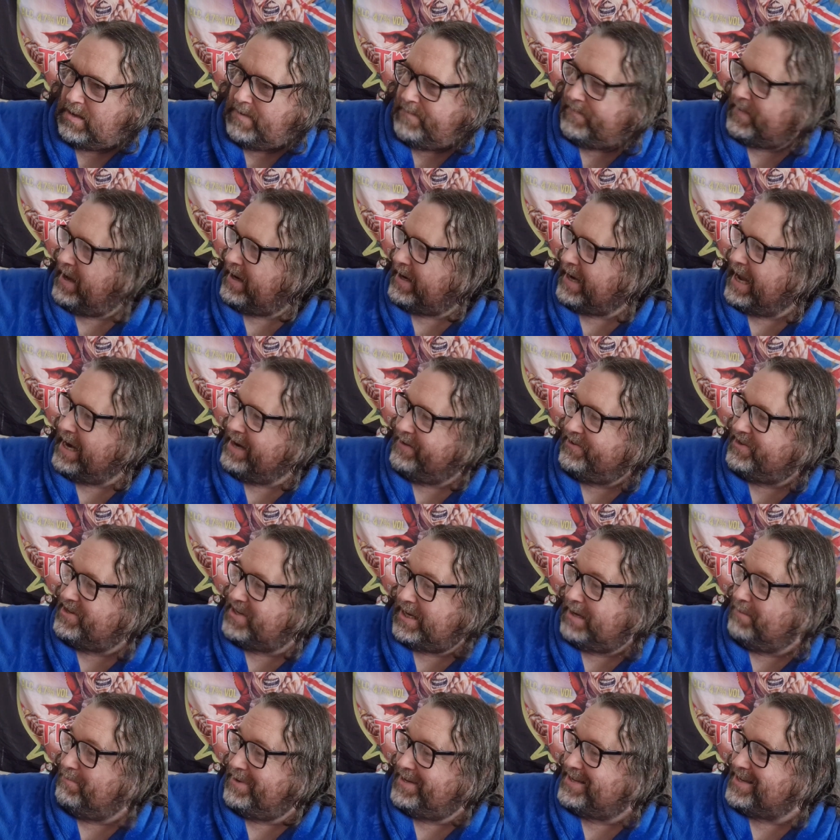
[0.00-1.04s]
I can't even see
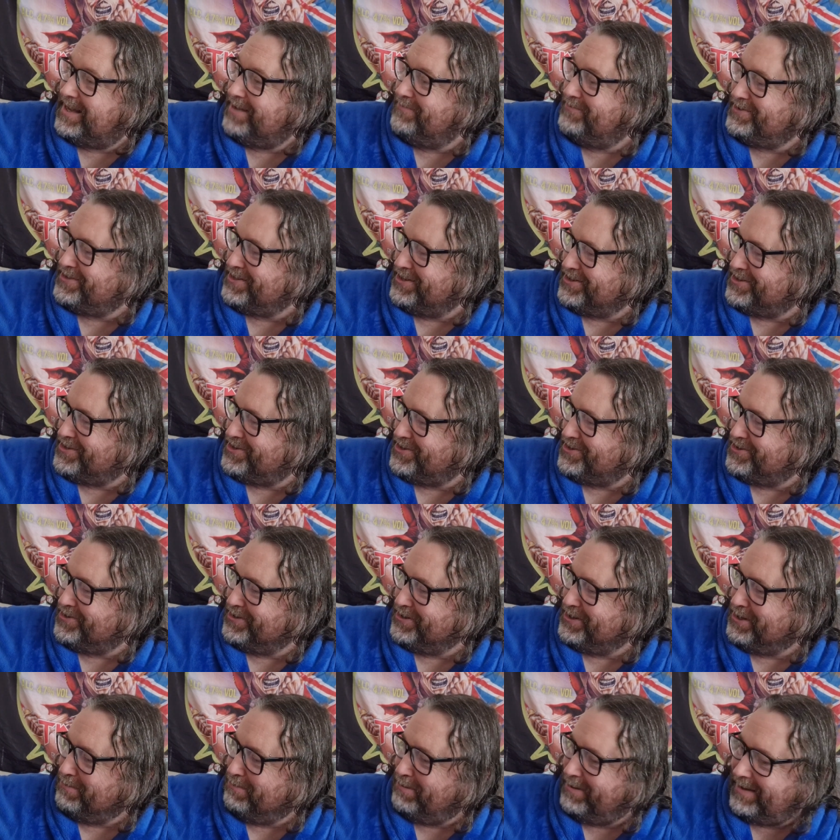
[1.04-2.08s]
it myself, it's not showing
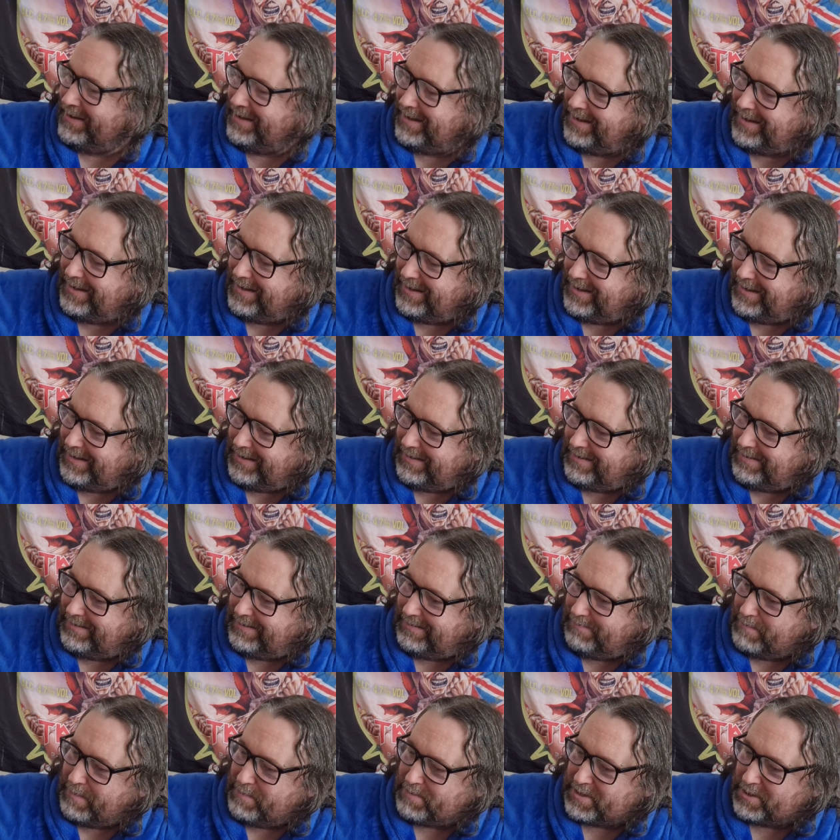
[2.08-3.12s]
up.
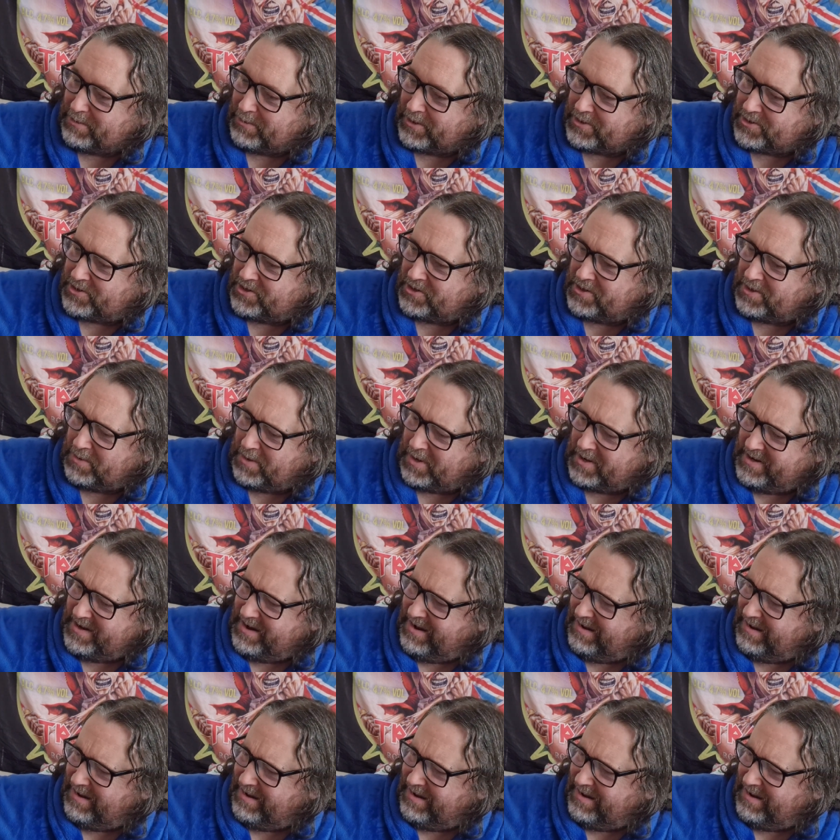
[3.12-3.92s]
Maybe it was the other one.